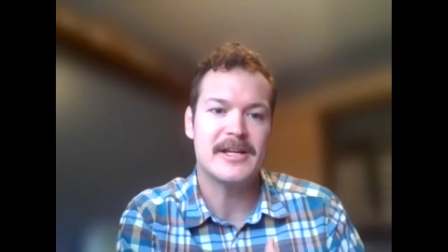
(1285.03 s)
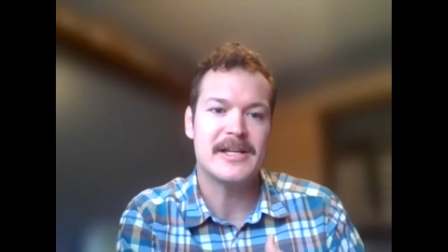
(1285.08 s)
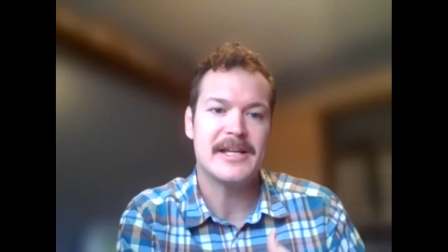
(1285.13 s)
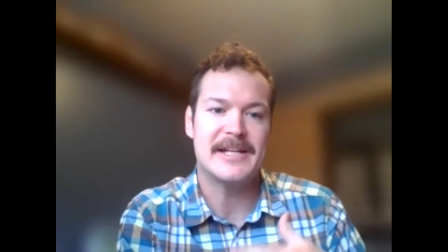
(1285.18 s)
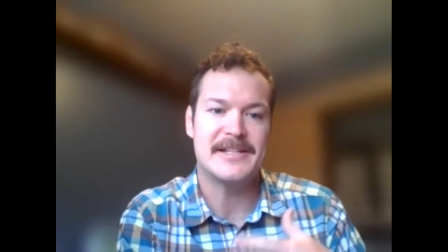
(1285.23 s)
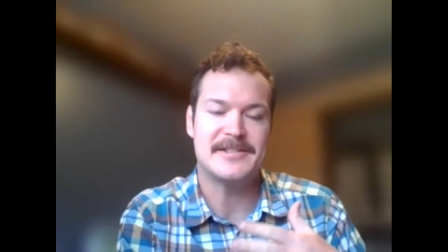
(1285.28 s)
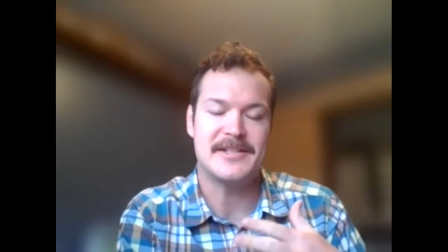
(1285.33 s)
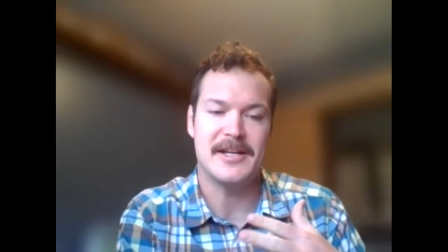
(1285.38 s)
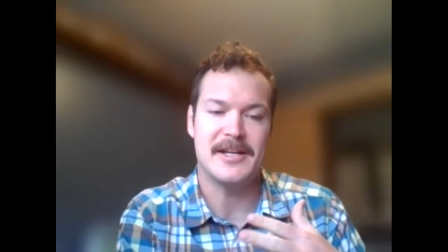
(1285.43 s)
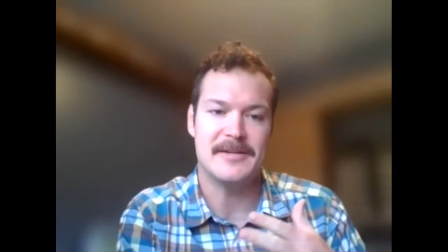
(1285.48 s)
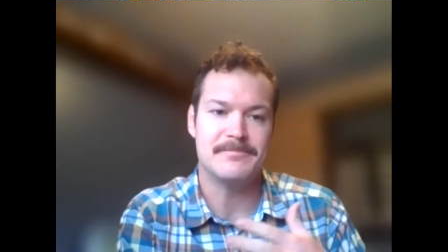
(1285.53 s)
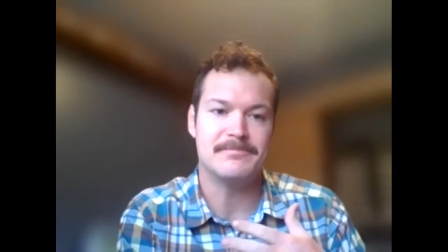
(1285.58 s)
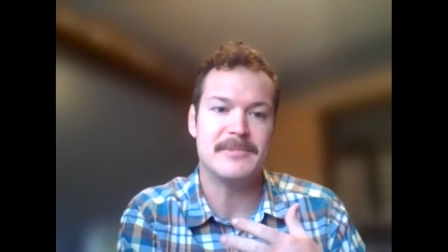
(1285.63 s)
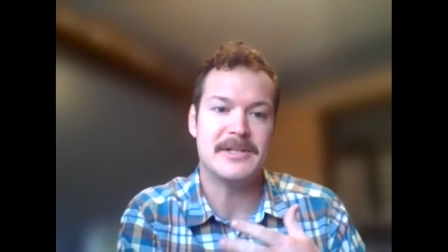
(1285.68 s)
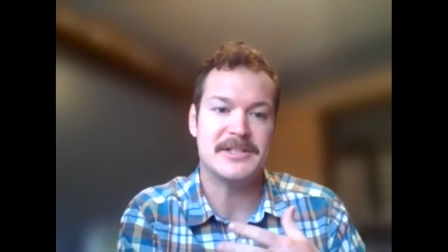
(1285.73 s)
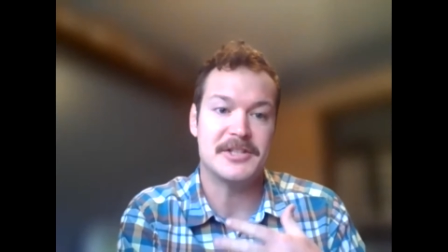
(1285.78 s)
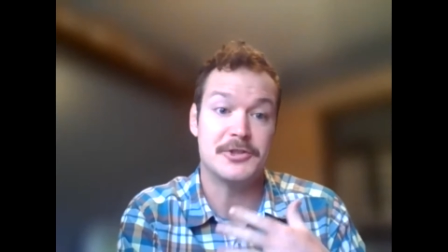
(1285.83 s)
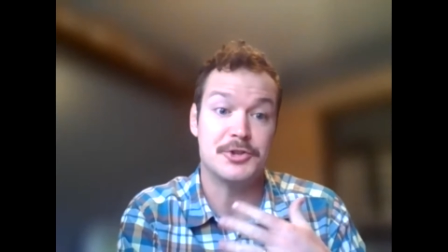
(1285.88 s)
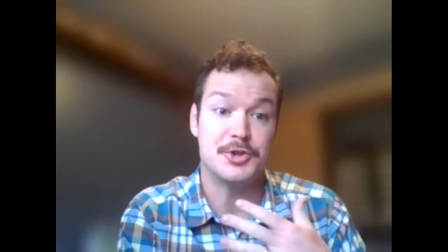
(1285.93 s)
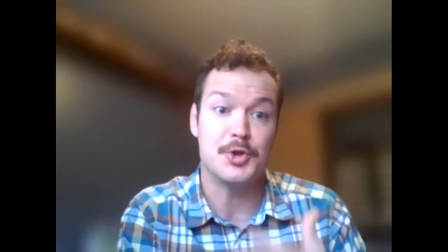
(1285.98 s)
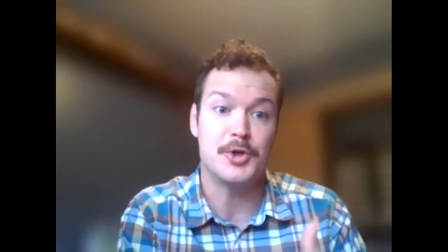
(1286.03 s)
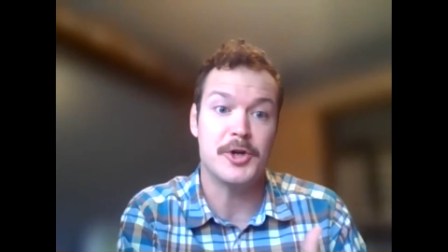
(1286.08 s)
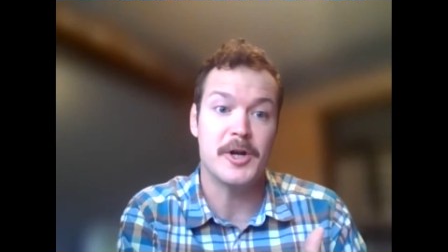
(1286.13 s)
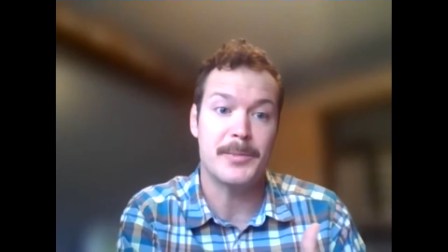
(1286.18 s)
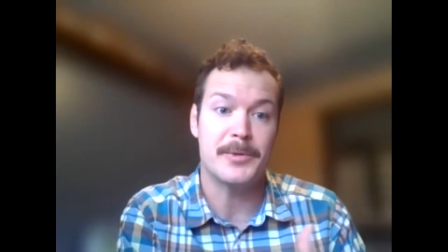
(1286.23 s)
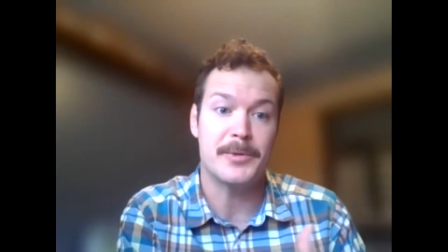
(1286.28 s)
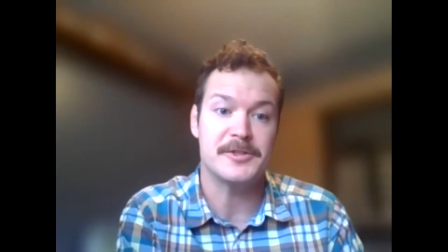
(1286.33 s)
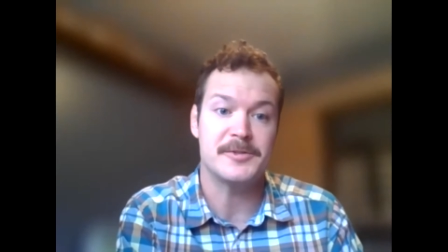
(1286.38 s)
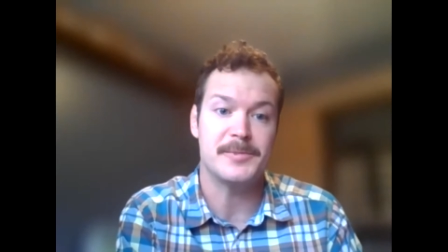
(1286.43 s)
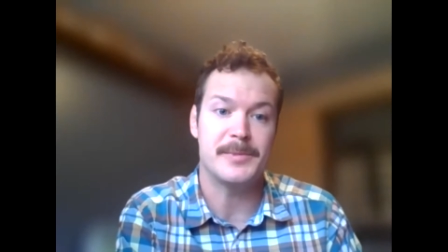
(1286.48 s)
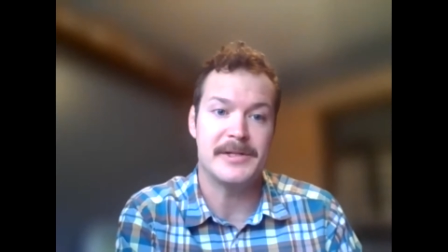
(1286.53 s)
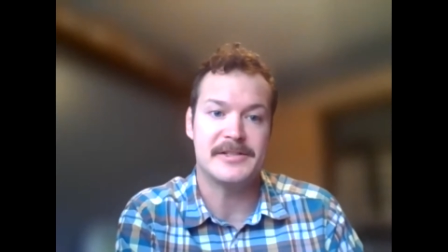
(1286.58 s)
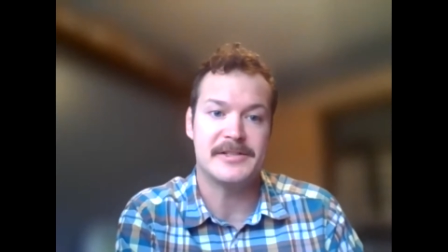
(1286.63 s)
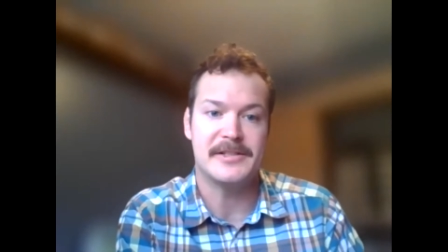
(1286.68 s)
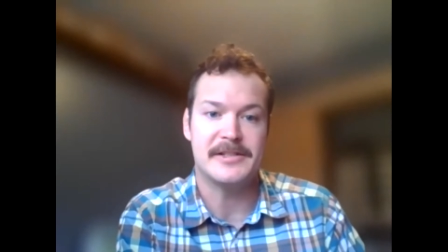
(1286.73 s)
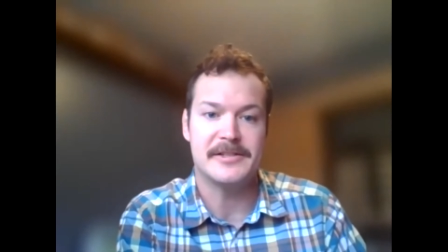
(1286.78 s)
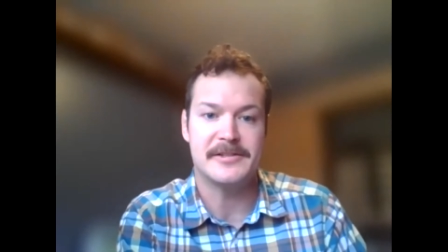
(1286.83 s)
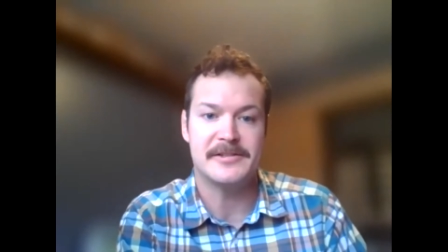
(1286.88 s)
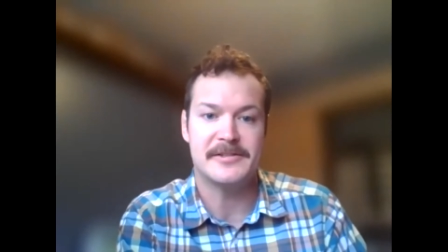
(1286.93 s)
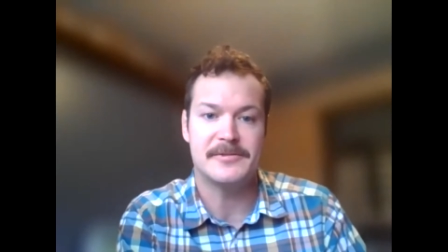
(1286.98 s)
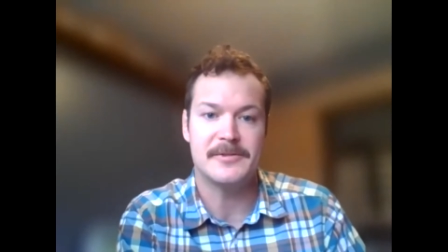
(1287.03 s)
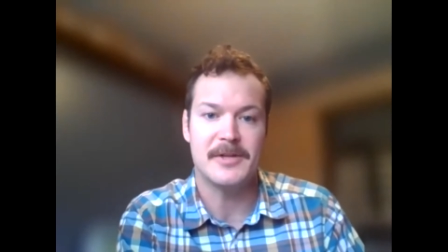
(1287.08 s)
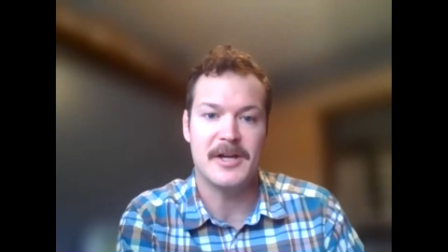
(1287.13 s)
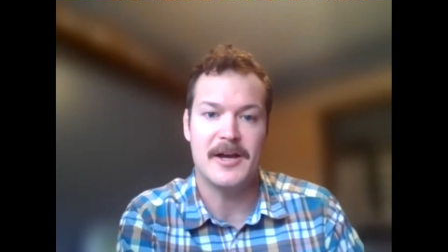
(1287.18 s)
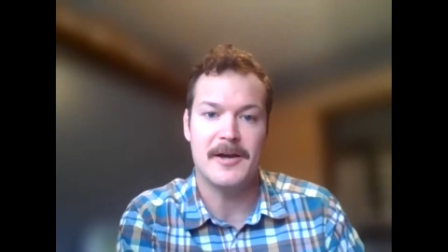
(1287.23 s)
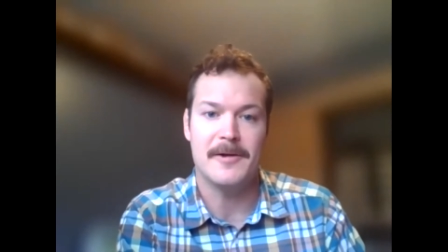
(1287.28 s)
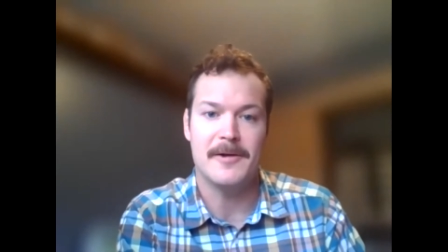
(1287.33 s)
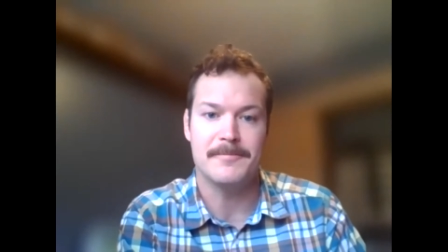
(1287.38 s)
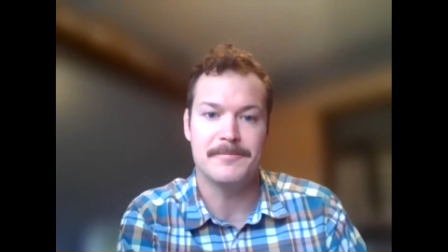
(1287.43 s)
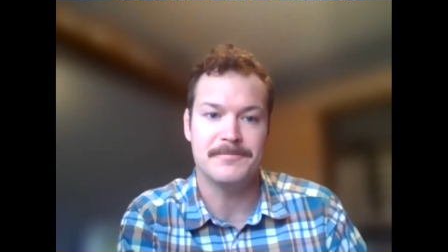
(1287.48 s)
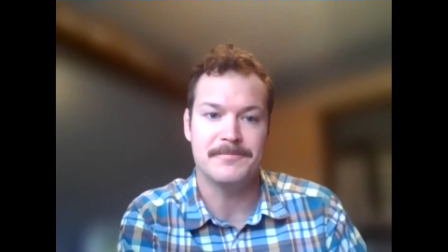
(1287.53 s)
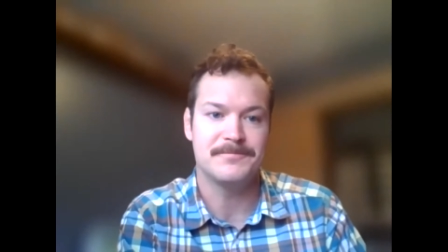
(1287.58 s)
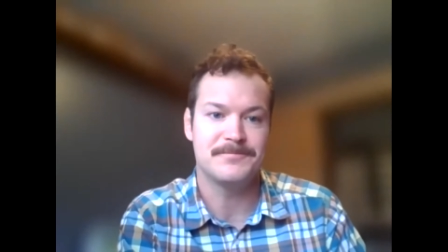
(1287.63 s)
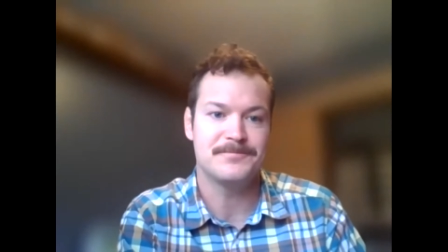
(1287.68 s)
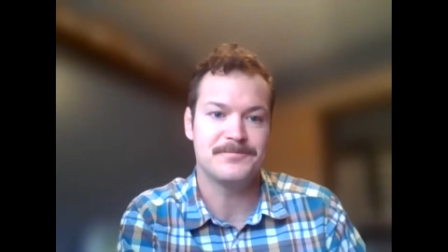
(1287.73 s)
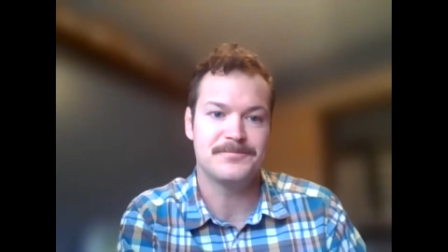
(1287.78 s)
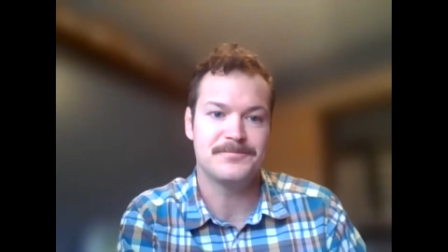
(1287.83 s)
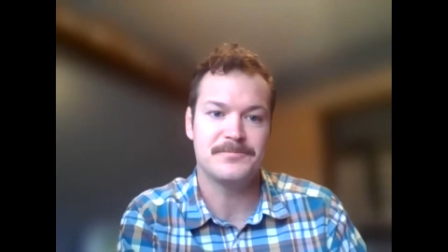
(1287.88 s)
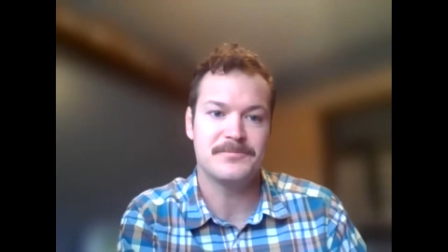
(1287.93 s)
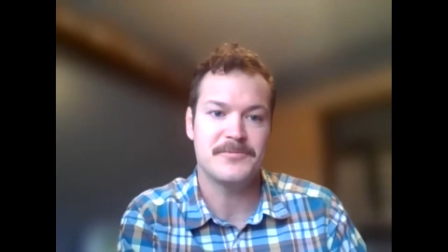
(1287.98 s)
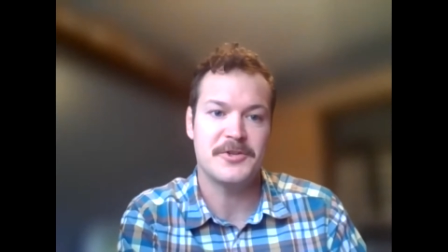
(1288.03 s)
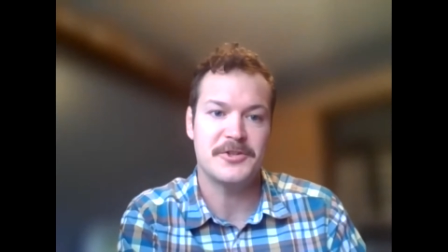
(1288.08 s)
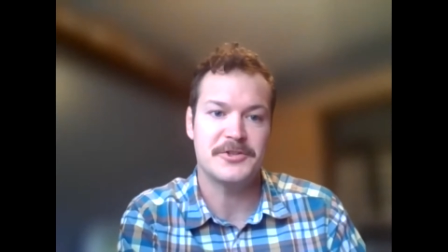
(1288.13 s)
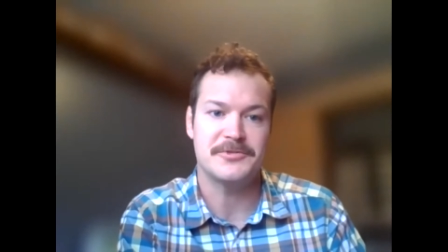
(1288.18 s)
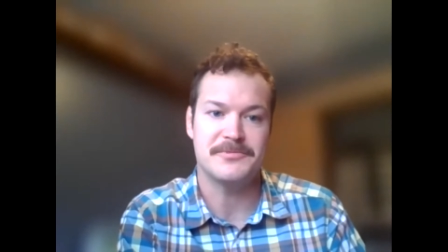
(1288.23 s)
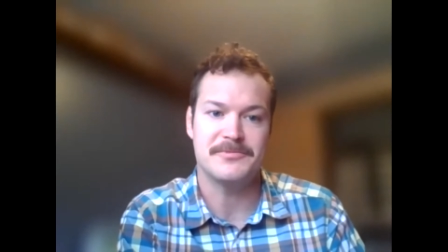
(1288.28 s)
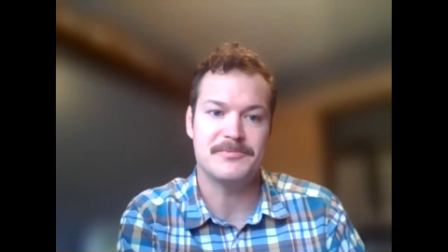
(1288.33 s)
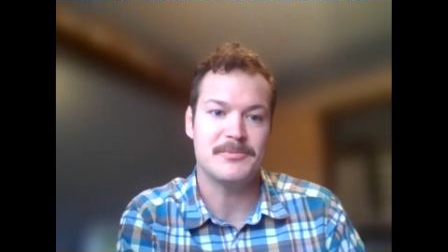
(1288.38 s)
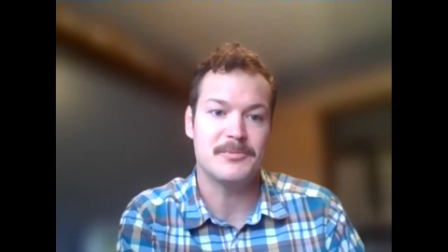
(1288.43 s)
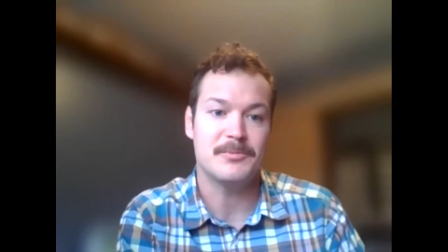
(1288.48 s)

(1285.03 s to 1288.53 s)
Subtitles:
It's a juniper species. There's